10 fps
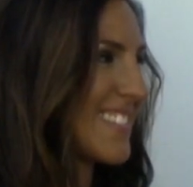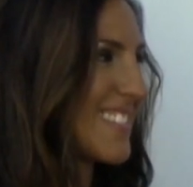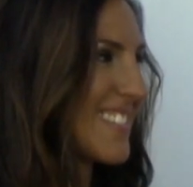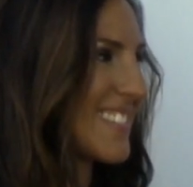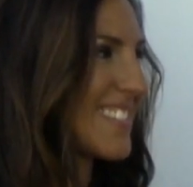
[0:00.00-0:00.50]

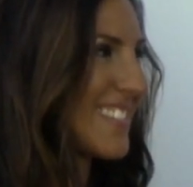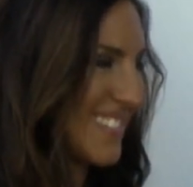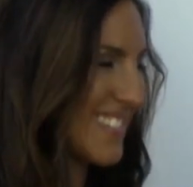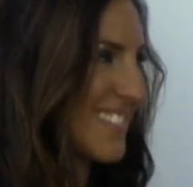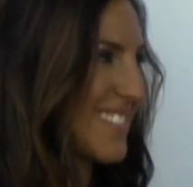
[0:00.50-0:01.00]

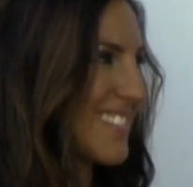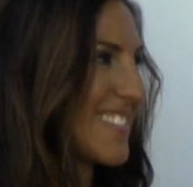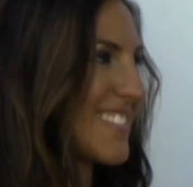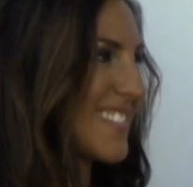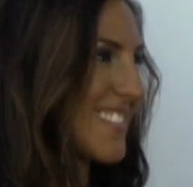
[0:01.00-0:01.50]

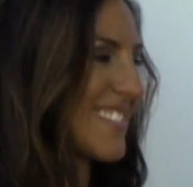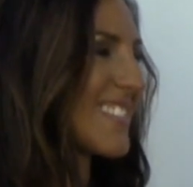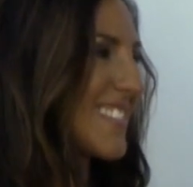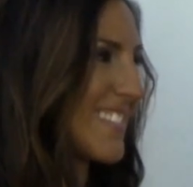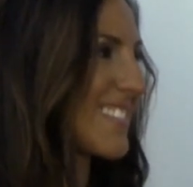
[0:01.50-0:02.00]

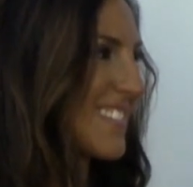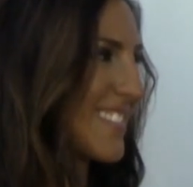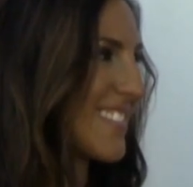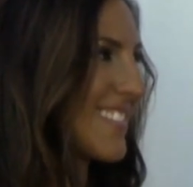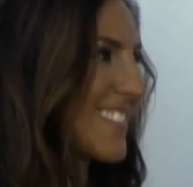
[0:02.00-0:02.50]

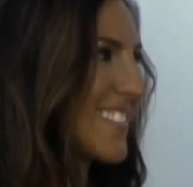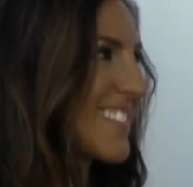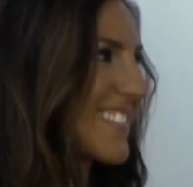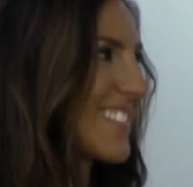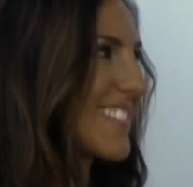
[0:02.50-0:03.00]

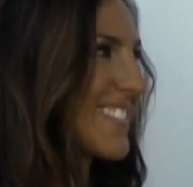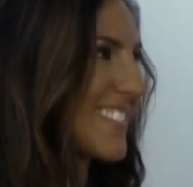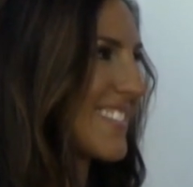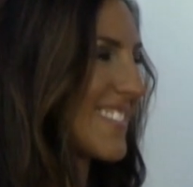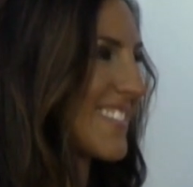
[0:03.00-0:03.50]

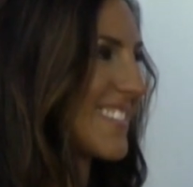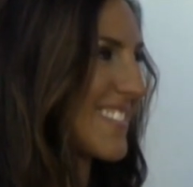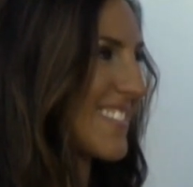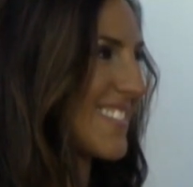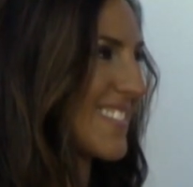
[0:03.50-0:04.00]

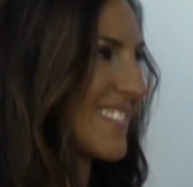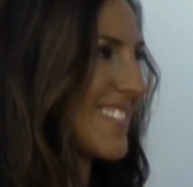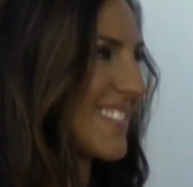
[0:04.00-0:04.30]
This person isn't speaking.